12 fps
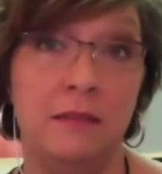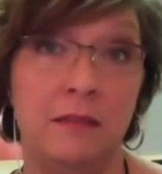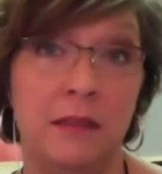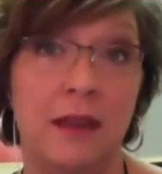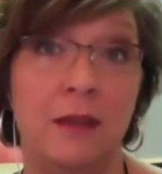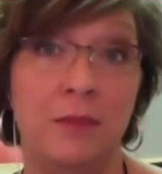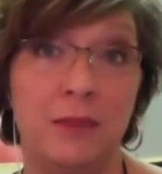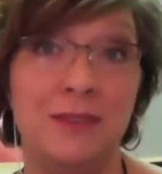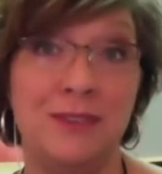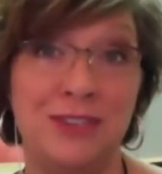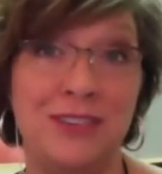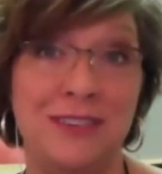I would
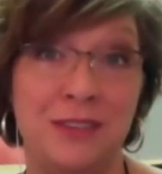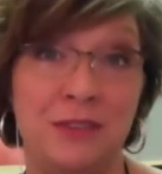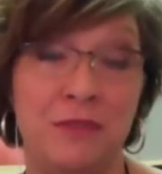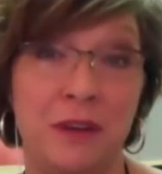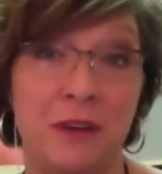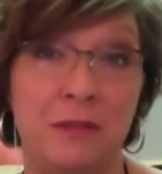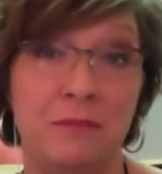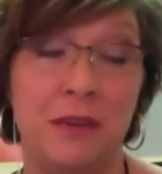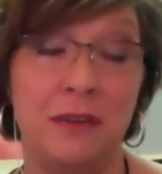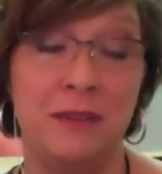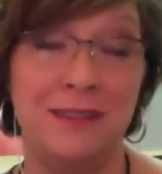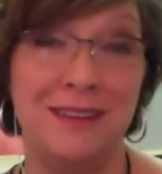suggest you find
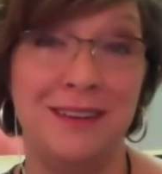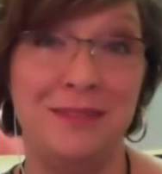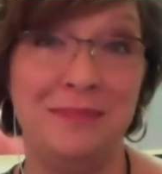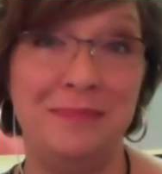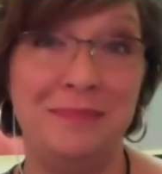a designer.